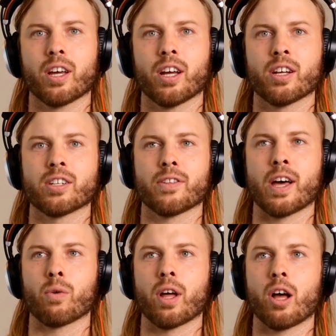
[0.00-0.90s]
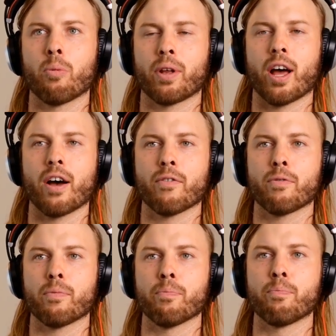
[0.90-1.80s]
and that will help it have
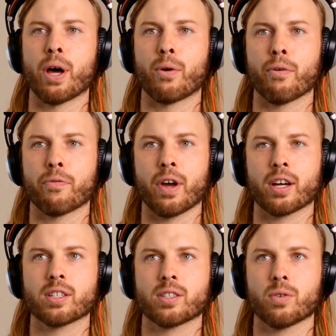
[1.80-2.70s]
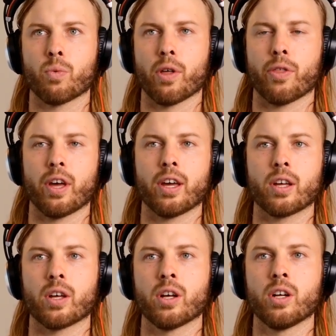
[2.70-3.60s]
better effects with
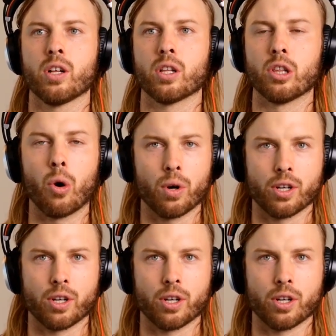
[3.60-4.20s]
a lower